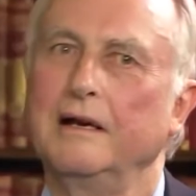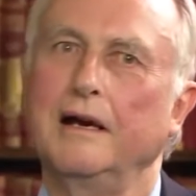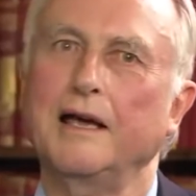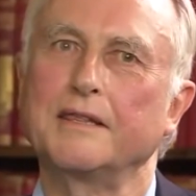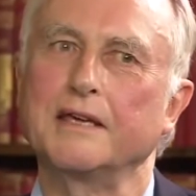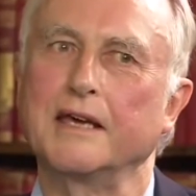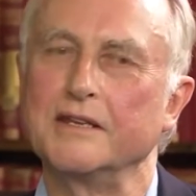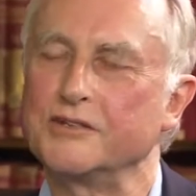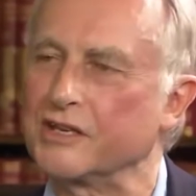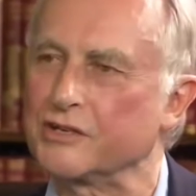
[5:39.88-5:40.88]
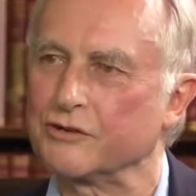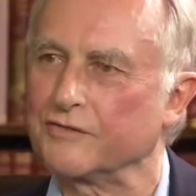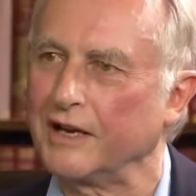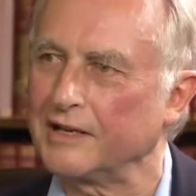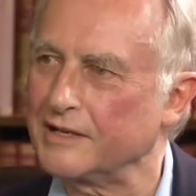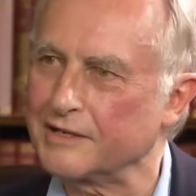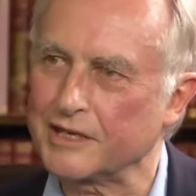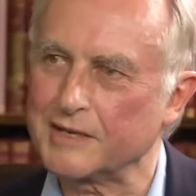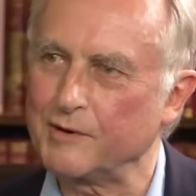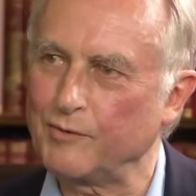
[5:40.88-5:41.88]
I think any gesture of kindness
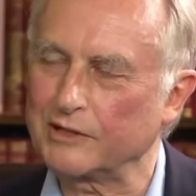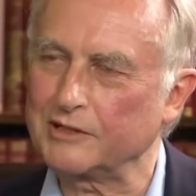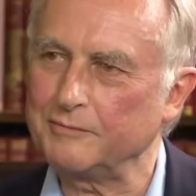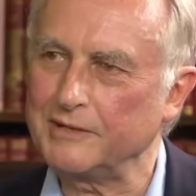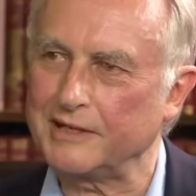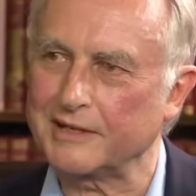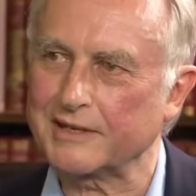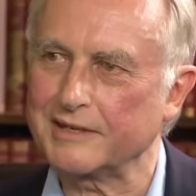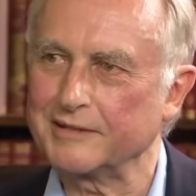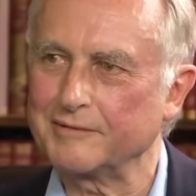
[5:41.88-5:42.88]
is to be welcomed, yes.